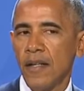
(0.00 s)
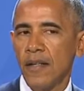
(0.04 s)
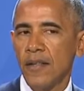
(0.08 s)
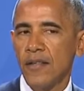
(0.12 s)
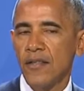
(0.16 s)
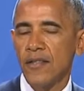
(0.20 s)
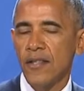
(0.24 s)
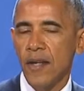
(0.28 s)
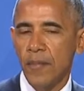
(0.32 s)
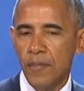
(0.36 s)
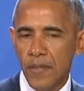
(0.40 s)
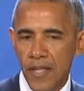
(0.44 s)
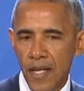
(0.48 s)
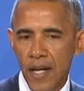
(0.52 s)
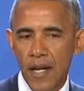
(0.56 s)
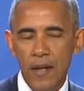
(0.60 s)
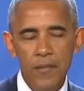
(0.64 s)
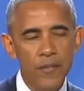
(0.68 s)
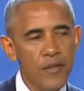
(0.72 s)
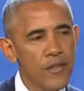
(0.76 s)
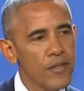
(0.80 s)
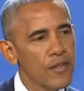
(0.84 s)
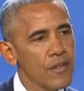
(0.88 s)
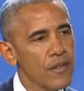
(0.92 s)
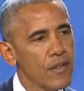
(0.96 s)

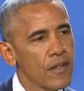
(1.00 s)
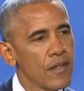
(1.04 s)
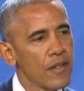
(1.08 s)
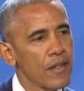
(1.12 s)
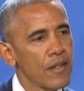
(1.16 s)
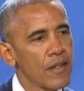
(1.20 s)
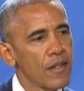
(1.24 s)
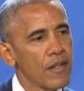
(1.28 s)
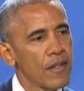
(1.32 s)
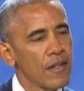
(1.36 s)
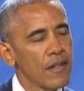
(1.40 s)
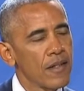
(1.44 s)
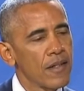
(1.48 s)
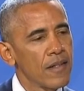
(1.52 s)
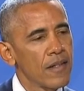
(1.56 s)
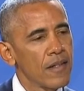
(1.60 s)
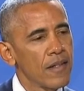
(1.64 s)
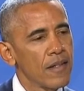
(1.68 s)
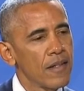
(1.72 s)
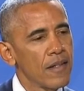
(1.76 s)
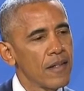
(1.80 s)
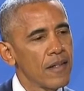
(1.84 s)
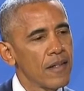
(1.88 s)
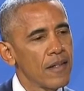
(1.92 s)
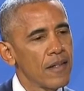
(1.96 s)
Sometimes
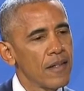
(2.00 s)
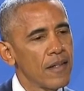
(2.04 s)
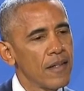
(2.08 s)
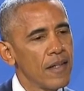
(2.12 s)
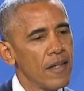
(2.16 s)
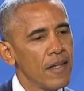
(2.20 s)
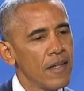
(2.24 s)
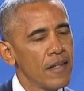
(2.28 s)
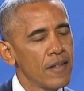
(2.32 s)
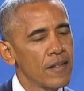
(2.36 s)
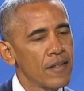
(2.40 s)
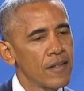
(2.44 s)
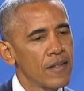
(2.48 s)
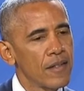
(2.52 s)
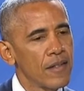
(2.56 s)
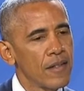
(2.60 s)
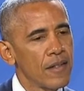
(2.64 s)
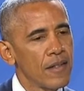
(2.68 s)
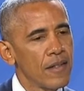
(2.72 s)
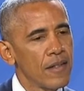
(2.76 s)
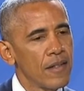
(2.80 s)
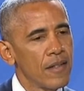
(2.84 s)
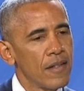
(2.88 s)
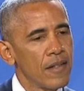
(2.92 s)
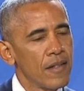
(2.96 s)
it
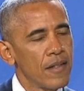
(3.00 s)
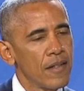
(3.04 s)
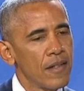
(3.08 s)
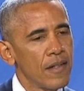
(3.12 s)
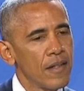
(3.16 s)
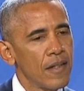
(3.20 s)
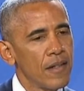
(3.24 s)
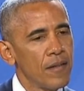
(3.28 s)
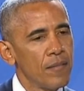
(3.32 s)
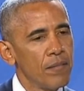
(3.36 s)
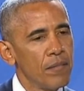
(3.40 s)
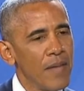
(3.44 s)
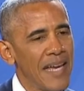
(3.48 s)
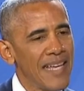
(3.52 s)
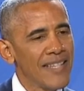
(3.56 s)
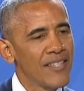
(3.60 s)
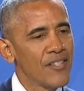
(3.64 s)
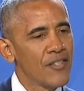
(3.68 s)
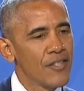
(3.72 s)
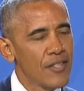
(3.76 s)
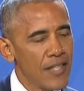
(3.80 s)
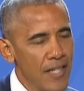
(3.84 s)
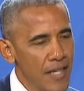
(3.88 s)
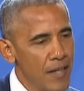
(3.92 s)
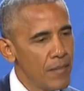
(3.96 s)
may
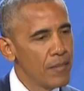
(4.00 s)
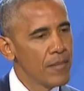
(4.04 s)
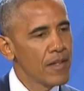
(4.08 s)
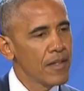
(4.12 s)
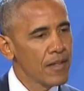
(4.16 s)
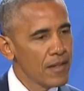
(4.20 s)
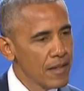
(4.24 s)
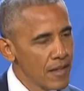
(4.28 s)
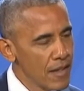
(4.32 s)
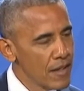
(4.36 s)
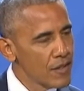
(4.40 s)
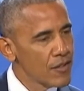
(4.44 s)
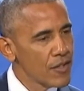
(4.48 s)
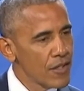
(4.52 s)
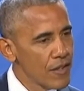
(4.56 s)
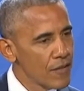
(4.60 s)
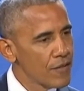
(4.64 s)
seem as